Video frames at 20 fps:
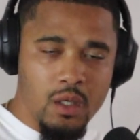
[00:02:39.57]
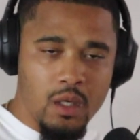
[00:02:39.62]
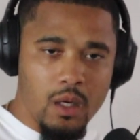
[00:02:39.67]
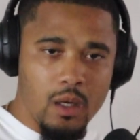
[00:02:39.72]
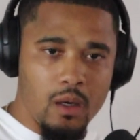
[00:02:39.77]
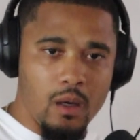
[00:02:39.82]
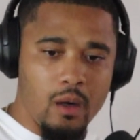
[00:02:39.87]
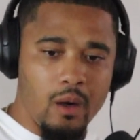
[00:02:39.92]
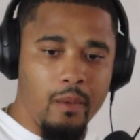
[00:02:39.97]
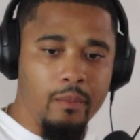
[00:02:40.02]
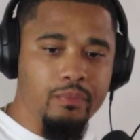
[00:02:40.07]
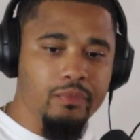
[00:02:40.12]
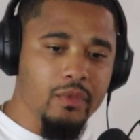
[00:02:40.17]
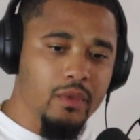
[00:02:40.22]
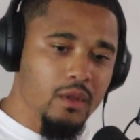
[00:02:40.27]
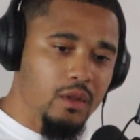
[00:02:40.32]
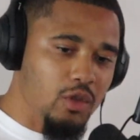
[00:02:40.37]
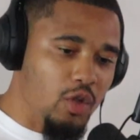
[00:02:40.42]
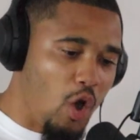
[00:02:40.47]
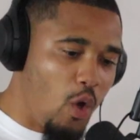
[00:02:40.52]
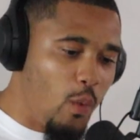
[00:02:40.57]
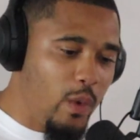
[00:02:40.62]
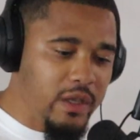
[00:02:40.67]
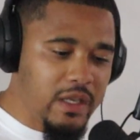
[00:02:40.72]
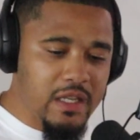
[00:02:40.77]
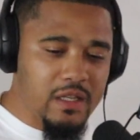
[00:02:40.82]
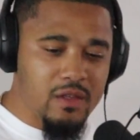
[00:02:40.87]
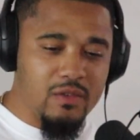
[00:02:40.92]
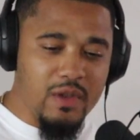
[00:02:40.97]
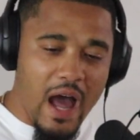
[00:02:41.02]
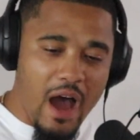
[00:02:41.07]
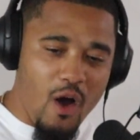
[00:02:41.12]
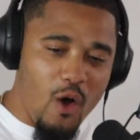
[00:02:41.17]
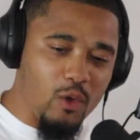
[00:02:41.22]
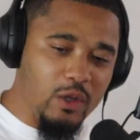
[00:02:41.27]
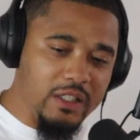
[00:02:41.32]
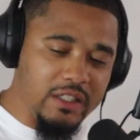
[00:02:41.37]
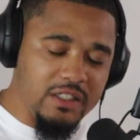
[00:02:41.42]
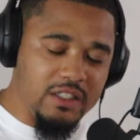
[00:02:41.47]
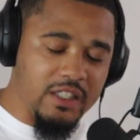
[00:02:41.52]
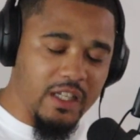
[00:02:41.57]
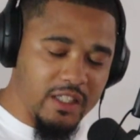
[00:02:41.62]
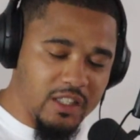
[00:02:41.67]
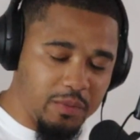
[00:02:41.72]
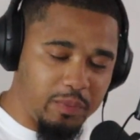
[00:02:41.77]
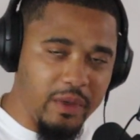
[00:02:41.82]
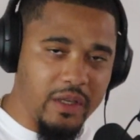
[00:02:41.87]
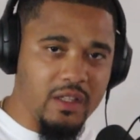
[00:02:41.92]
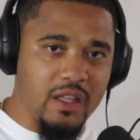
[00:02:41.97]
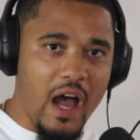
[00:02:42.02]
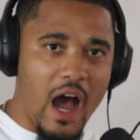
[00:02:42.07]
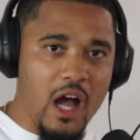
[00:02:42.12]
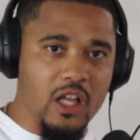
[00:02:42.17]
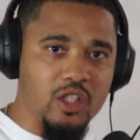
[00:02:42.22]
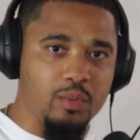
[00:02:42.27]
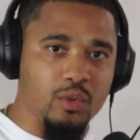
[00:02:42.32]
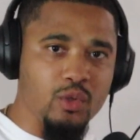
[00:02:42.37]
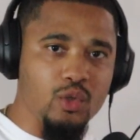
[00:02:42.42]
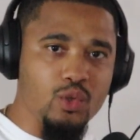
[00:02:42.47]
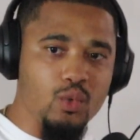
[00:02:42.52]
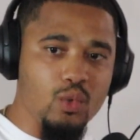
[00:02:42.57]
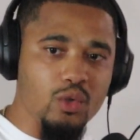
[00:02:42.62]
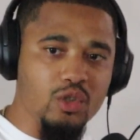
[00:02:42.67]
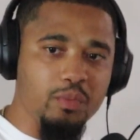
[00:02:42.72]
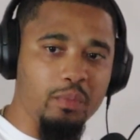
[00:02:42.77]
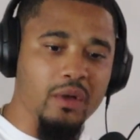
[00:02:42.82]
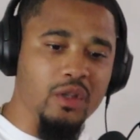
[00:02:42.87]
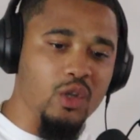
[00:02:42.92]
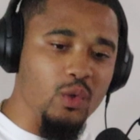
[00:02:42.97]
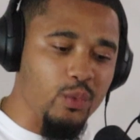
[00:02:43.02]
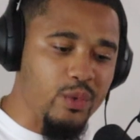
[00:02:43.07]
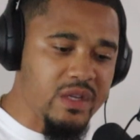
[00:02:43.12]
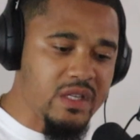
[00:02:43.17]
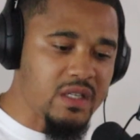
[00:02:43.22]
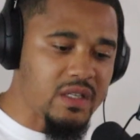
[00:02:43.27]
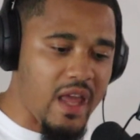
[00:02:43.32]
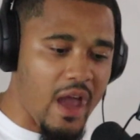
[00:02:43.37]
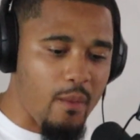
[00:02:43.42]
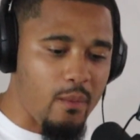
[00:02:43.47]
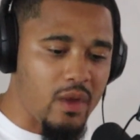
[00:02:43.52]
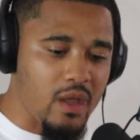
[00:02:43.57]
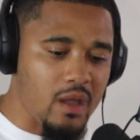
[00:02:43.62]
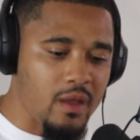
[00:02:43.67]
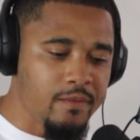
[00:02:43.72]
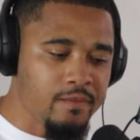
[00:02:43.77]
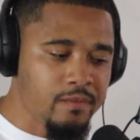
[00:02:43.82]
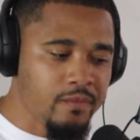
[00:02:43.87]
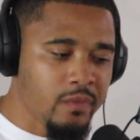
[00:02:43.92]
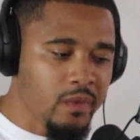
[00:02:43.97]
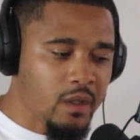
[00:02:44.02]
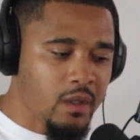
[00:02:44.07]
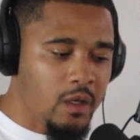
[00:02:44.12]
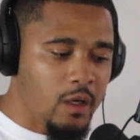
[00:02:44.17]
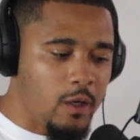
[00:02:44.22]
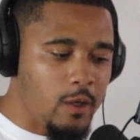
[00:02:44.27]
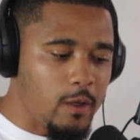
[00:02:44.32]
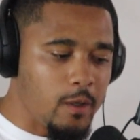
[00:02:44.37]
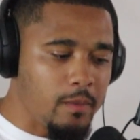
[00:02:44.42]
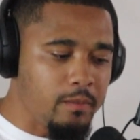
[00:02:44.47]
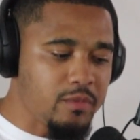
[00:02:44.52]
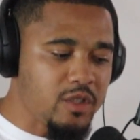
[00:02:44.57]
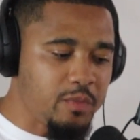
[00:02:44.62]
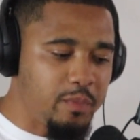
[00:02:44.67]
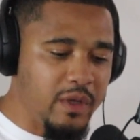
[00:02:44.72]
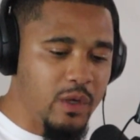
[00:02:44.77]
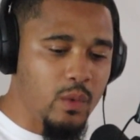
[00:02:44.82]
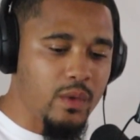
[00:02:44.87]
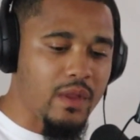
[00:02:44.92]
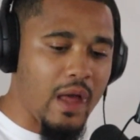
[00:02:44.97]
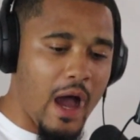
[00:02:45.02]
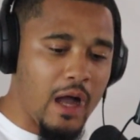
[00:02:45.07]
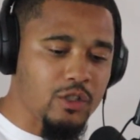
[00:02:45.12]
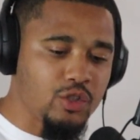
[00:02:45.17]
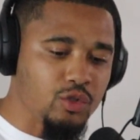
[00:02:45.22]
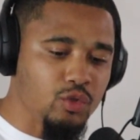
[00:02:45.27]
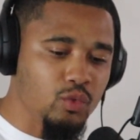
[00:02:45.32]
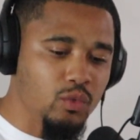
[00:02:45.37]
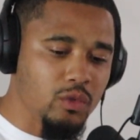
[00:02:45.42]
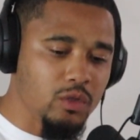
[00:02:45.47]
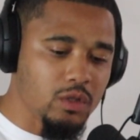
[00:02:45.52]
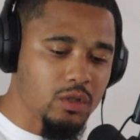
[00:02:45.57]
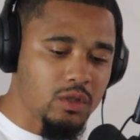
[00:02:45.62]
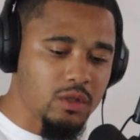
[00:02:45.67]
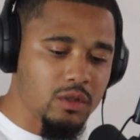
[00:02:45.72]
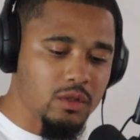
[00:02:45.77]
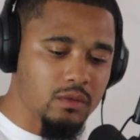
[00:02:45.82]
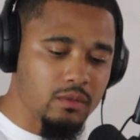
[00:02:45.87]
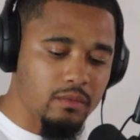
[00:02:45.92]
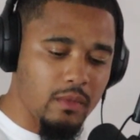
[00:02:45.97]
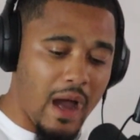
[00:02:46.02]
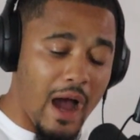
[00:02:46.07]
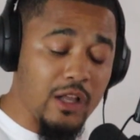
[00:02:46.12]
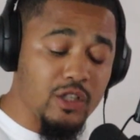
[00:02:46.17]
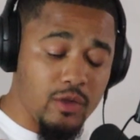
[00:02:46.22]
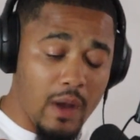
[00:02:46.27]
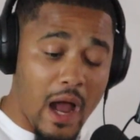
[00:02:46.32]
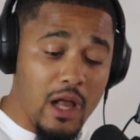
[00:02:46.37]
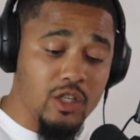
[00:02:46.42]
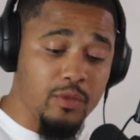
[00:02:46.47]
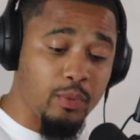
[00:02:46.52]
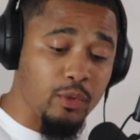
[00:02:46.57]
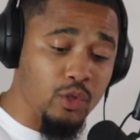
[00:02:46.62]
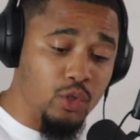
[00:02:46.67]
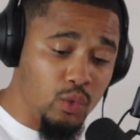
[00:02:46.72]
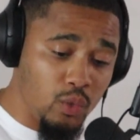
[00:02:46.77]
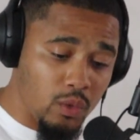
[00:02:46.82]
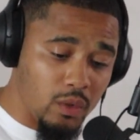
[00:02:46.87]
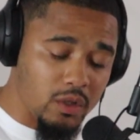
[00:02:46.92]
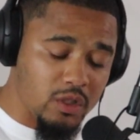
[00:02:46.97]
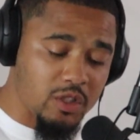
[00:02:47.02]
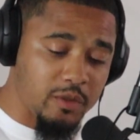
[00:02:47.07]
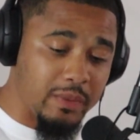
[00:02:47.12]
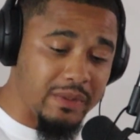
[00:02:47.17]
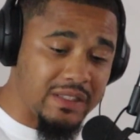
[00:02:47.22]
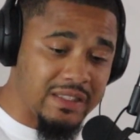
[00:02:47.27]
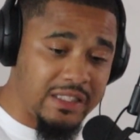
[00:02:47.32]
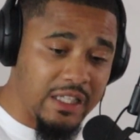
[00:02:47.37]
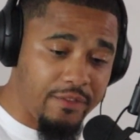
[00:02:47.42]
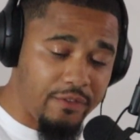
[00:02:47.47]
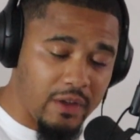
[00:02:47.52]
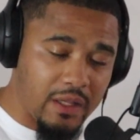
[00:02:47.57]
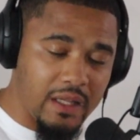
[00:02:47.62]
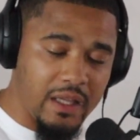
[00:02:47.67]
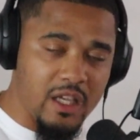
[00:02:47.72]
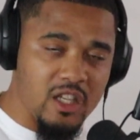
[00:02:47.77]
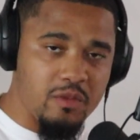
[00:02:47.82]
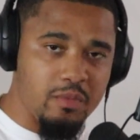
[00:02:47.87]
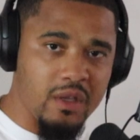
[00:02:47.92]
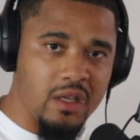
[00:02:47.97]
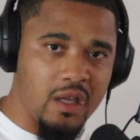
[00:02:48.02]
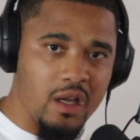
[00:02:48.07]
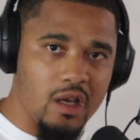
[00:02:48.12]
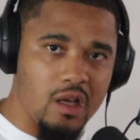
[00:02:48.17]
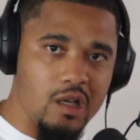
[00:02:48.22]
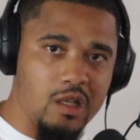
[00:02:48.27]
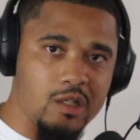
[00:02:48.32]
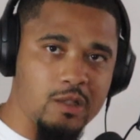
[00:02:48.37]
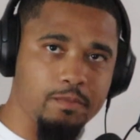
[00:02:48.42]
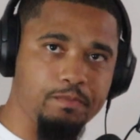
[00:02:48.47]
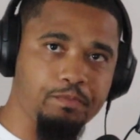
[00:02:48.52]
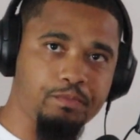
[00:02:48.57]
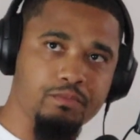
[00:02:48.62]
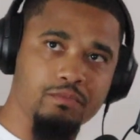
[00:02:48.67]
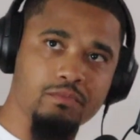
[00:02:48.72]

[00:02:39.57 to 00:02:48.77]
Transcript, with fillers: Um, no, we did not only just speak to entrepreneurs, but the reason that we um, speak with entrepreneurs entre- entrepreneurs specifically is because